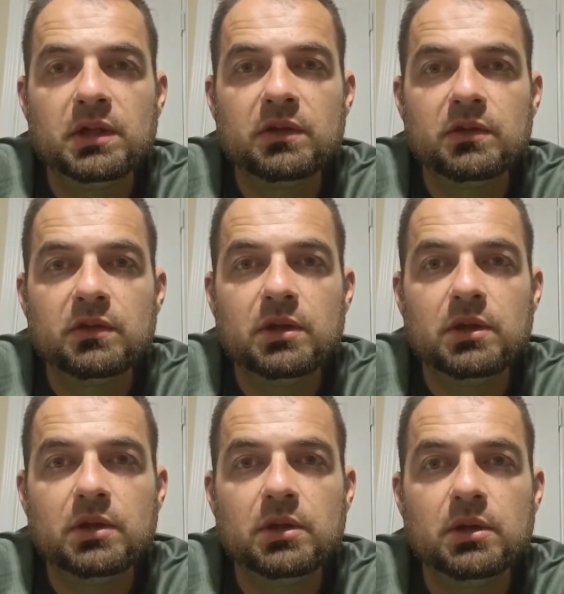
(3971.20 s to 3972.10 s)
see
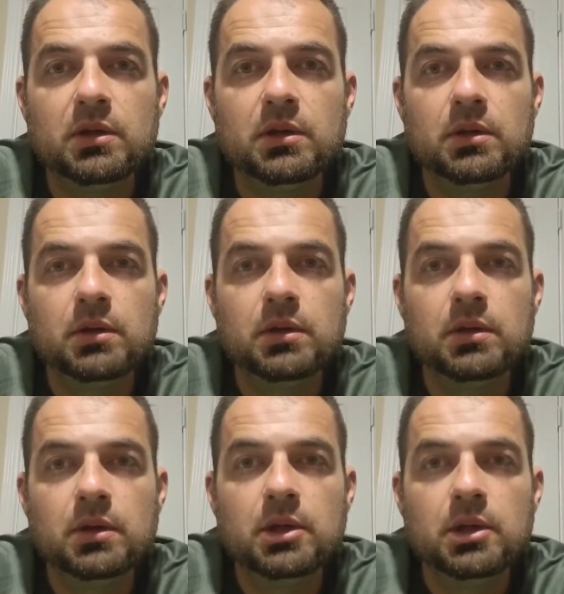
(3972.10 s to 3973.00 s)
here.
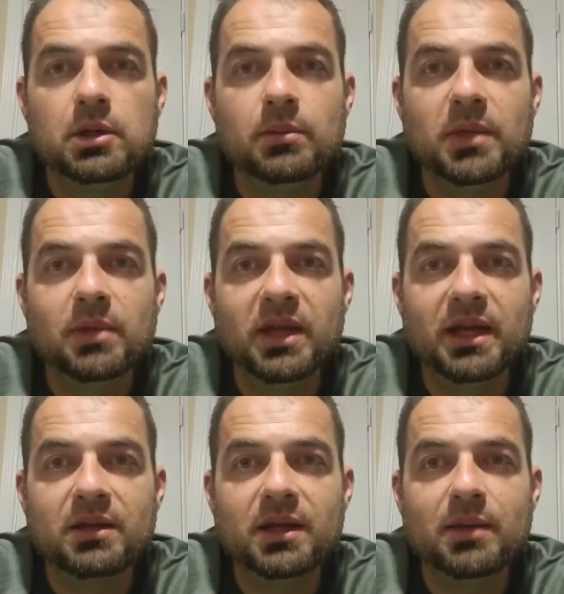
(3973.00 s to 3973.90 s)
My
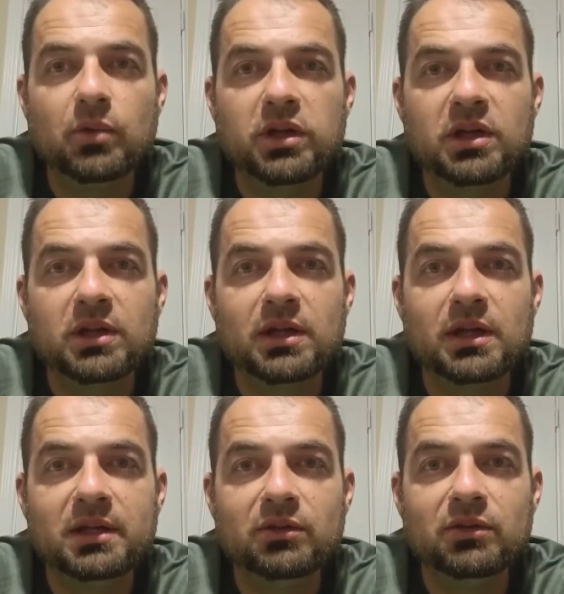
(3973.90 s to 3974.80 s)
black lab working
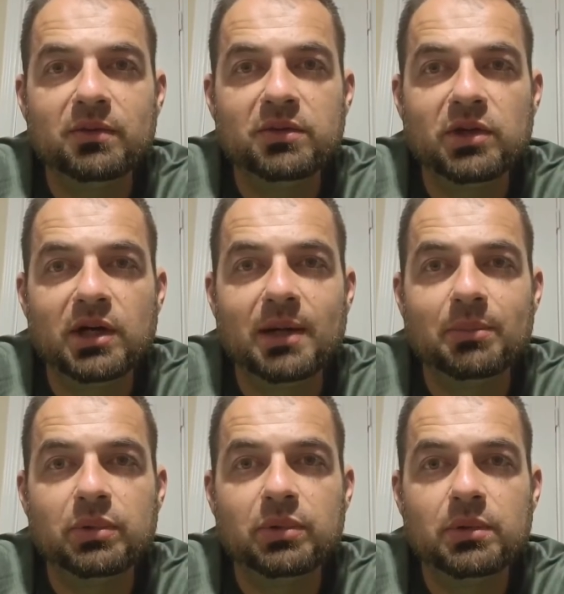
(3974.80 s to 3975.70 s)
line is over the
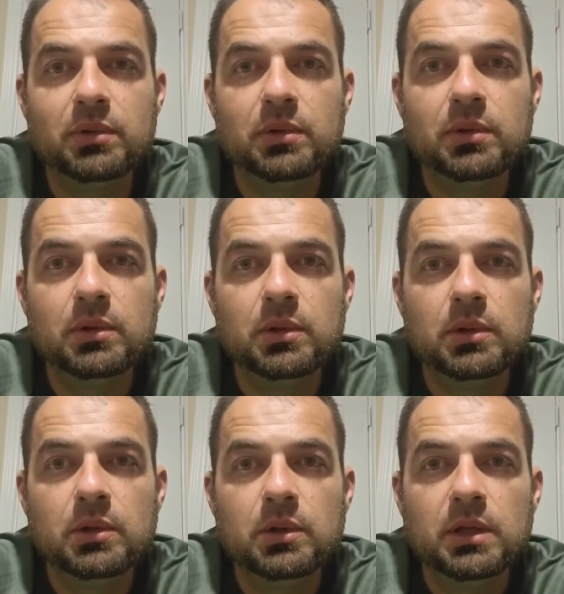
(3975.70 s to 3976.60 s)
top.
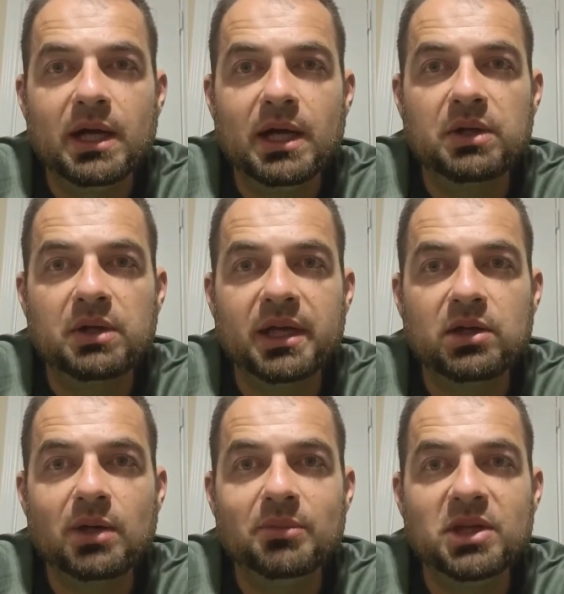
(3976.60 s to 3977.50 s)
How can I
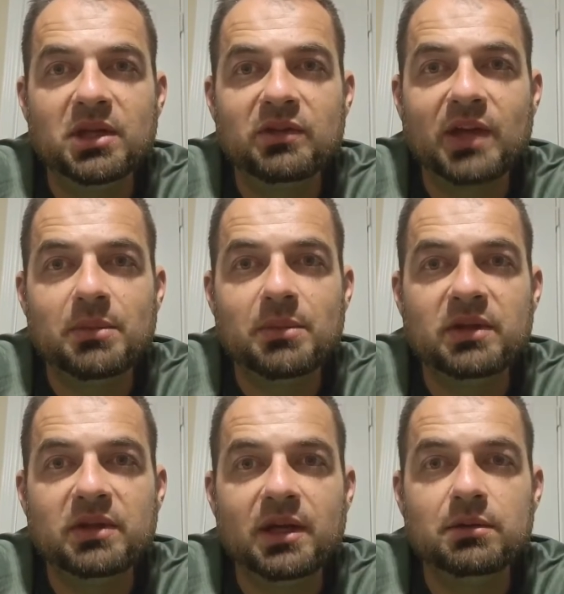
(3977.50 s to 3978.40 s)
calm the excitement
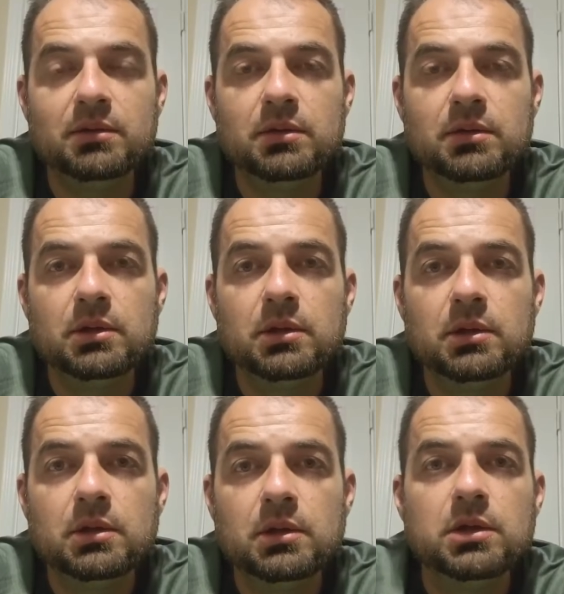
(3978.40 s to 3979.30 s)
down?
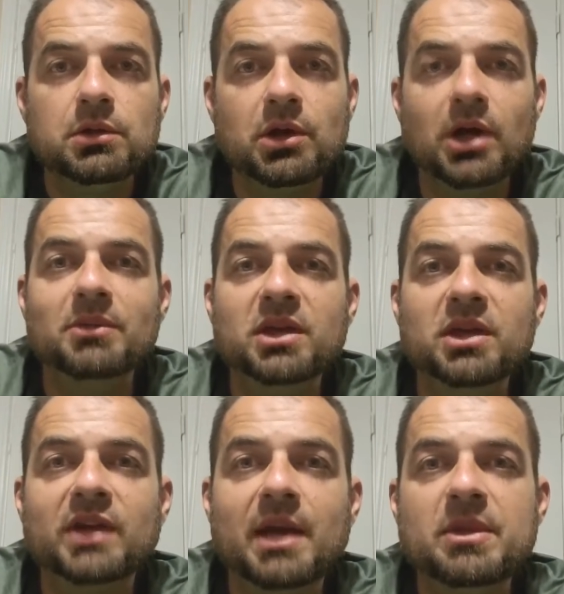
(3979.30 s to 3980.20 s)
You calm the
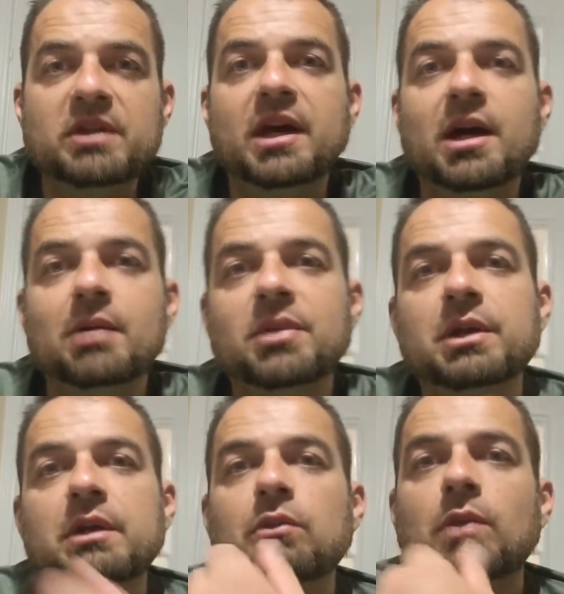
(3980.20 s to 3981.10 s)
excitement down,
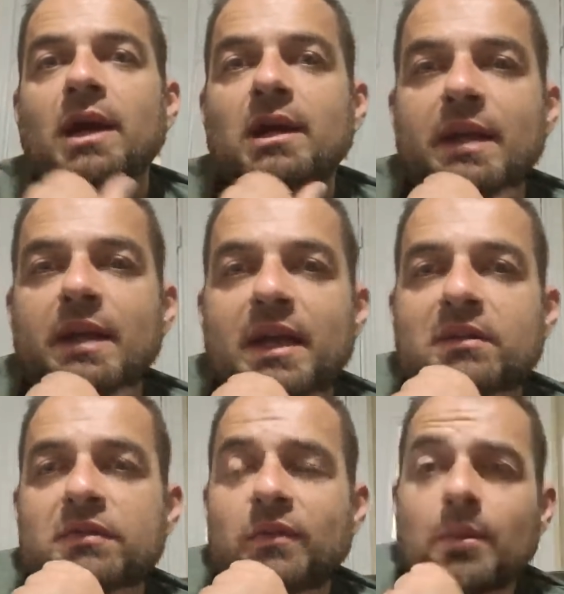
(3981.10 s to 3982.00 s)
Barry's
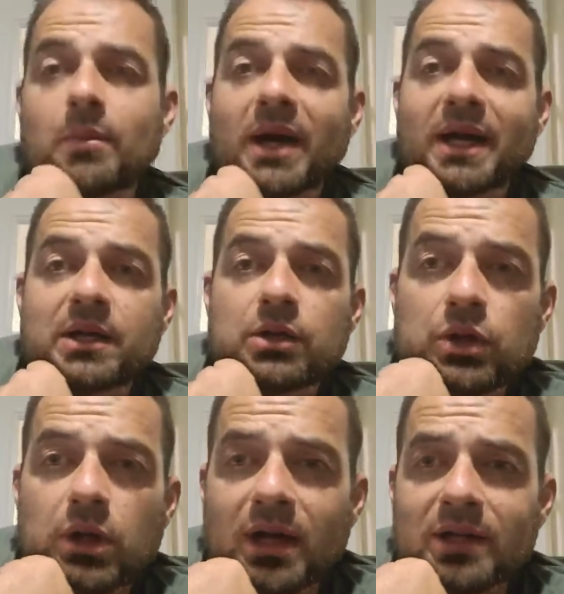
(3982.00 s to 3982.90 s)
wildlife, by
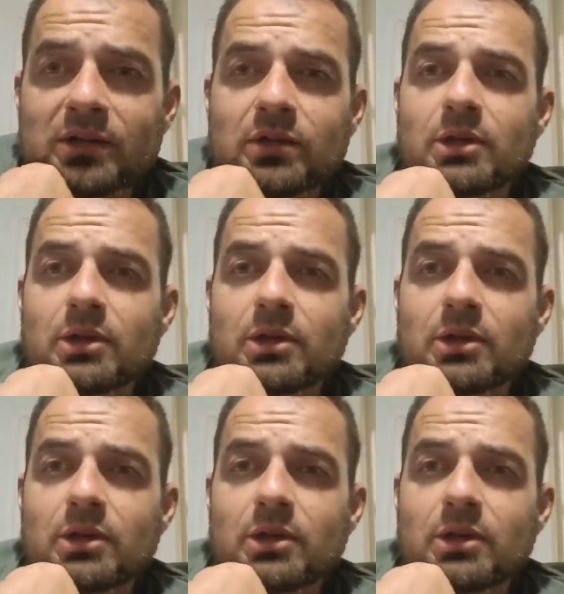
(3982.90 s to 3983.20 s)
not